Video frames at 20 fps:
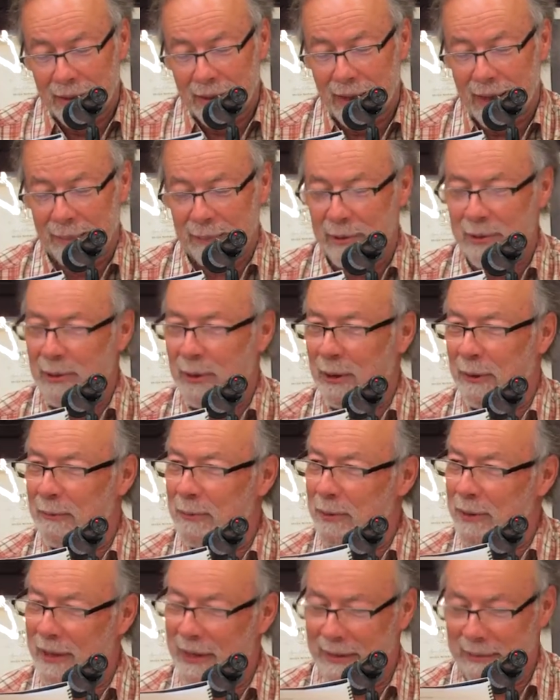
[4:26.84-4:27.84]
I'm sorry
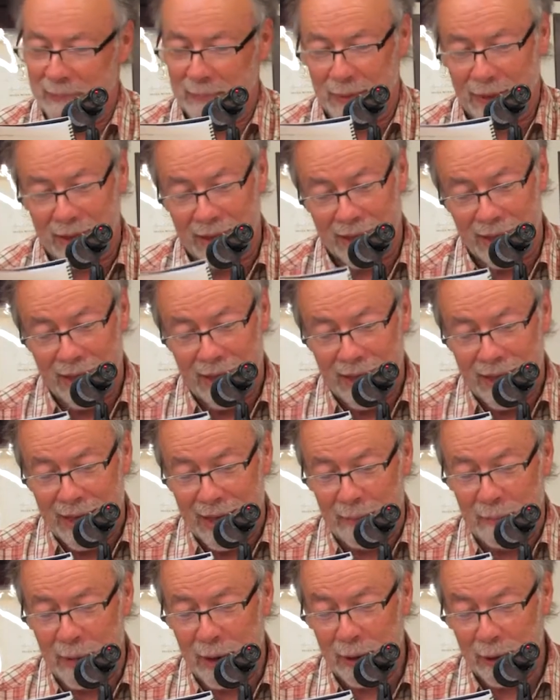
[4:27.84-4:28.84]
for that.
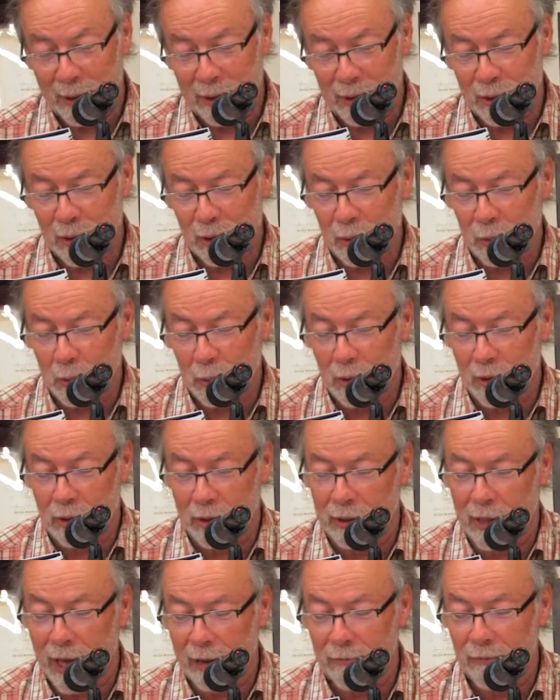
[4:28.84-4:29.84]
American schools
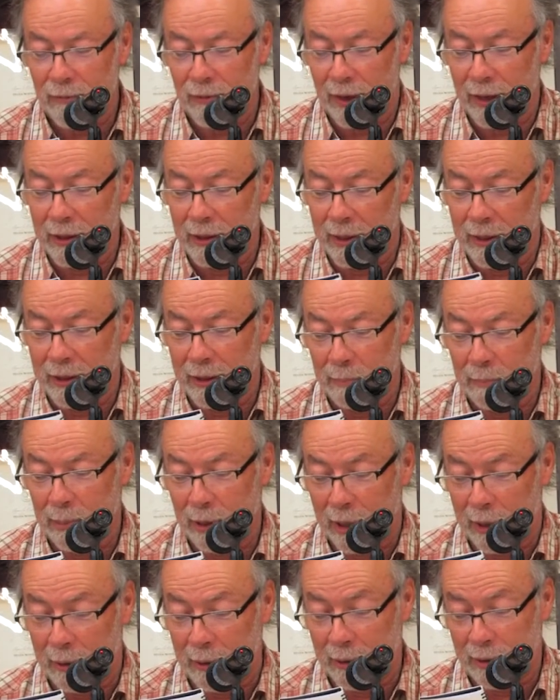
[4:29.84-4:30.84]
are not failing
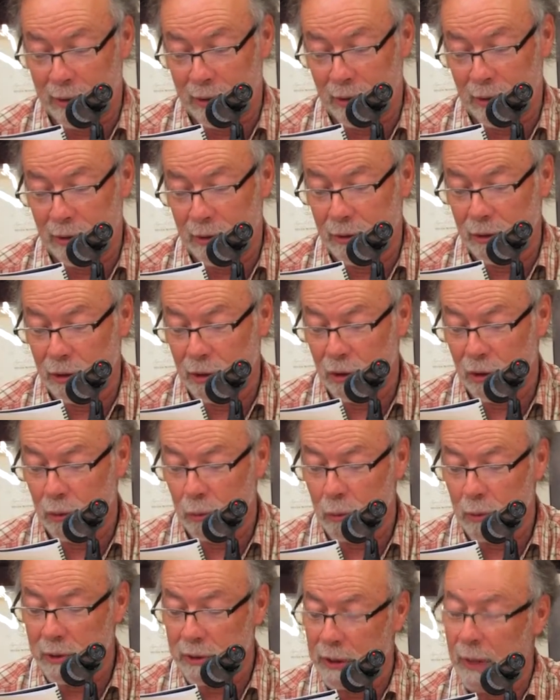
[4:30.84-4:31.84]
compared to
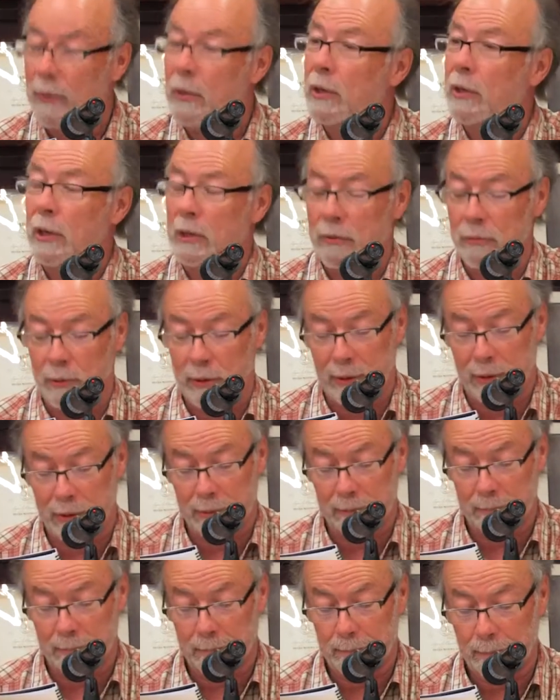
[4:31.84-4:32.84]
schools in other countries.
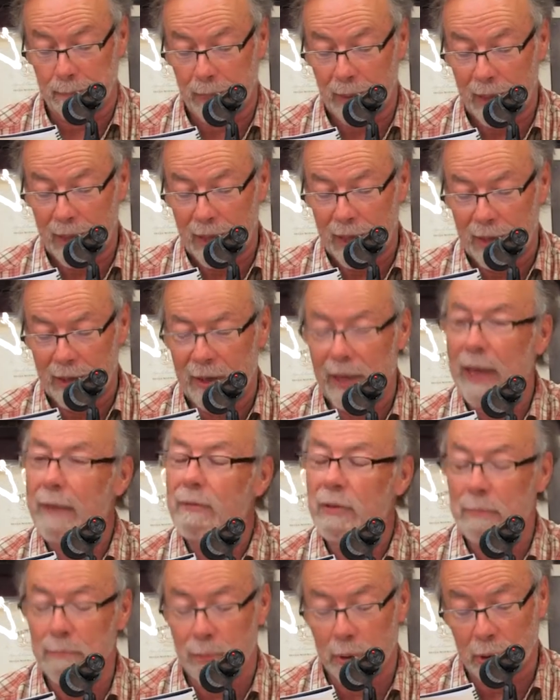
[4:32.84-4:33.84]

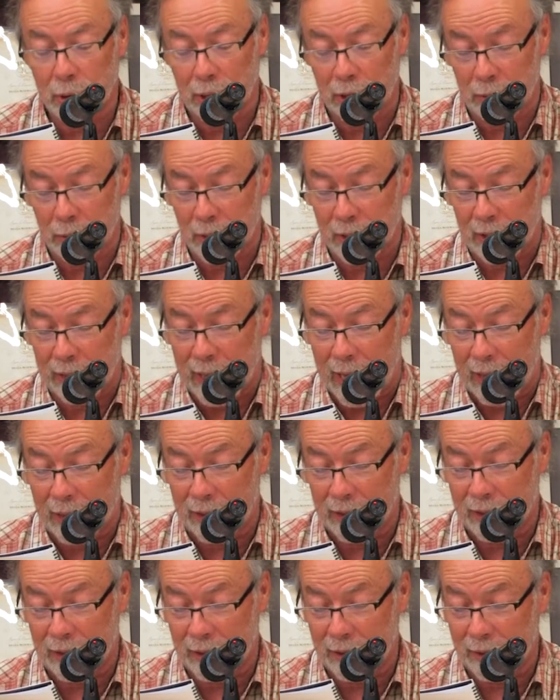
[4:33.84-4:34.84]
David Berliner's
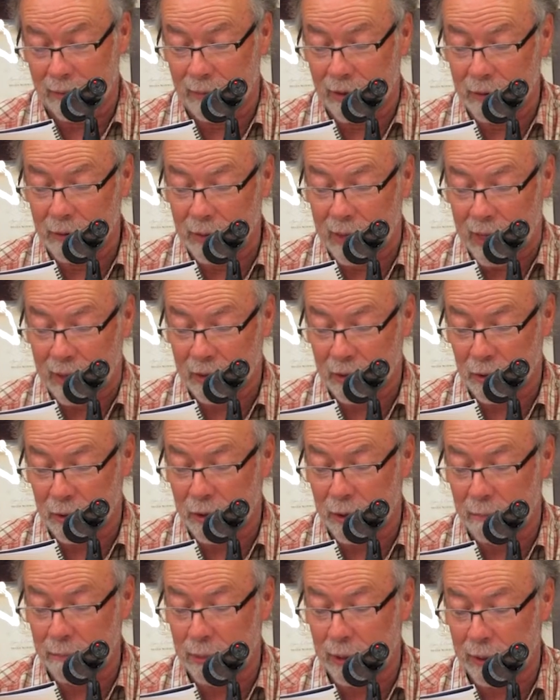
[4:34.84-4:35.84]
analysis of international
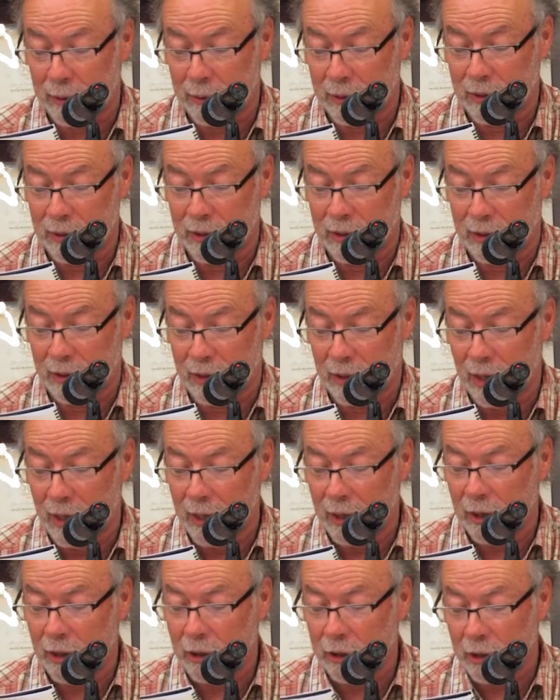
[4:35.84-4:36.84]
comparisons
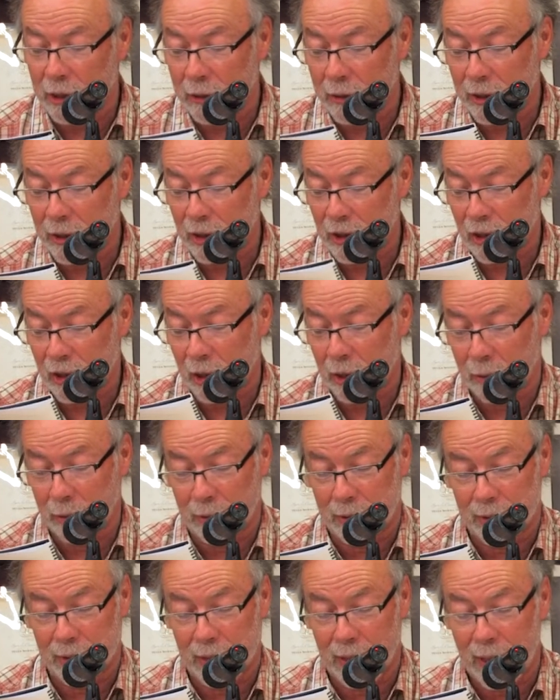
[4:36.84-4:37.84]
clearly
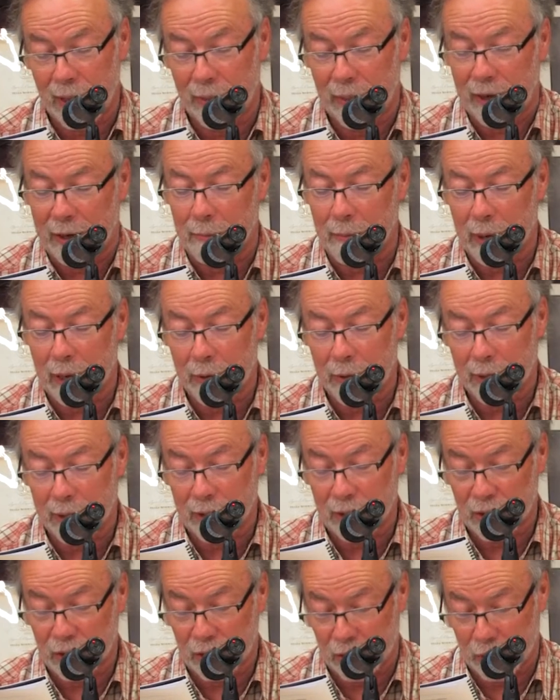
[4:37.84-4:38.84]
shows that
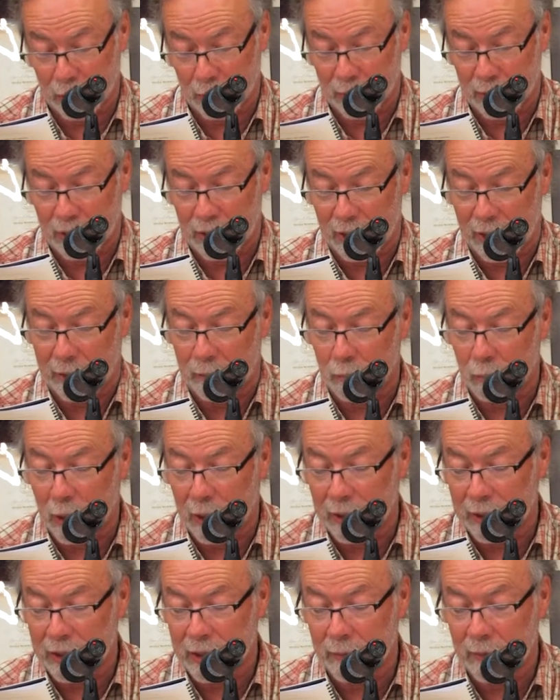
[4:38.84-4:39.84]
American students in
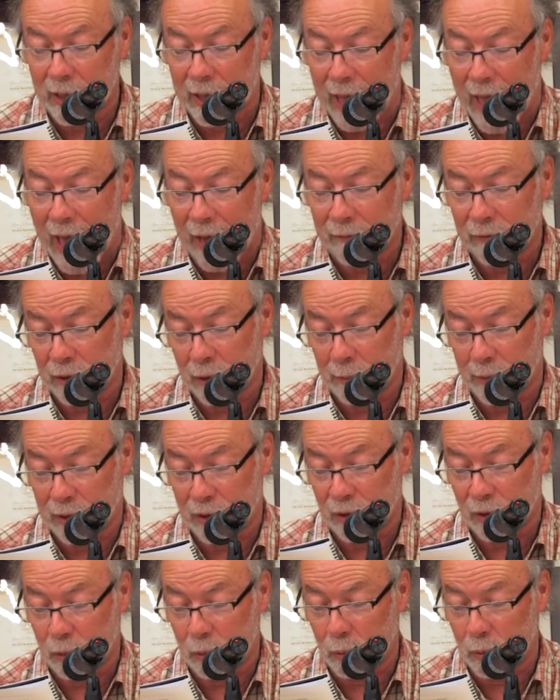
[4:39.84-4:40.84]
relatively
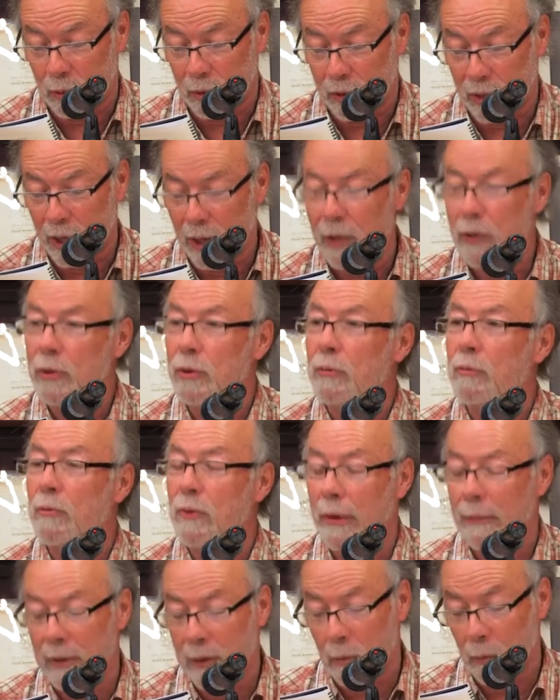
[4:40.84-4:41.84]
affluent schools do
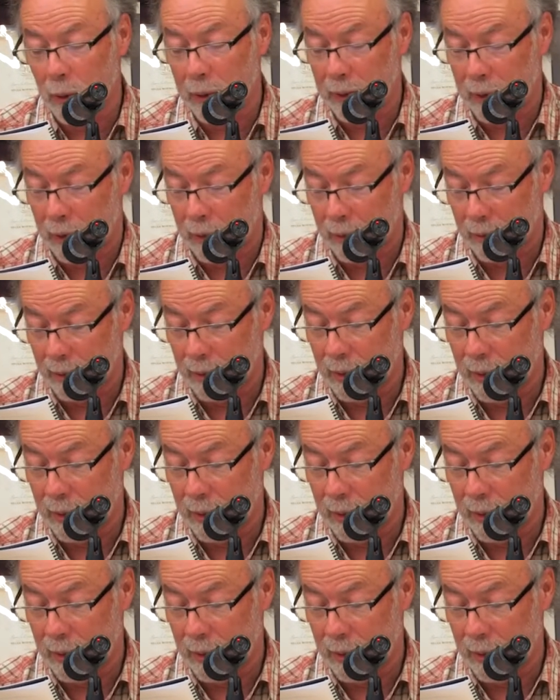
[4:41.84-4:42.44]
very well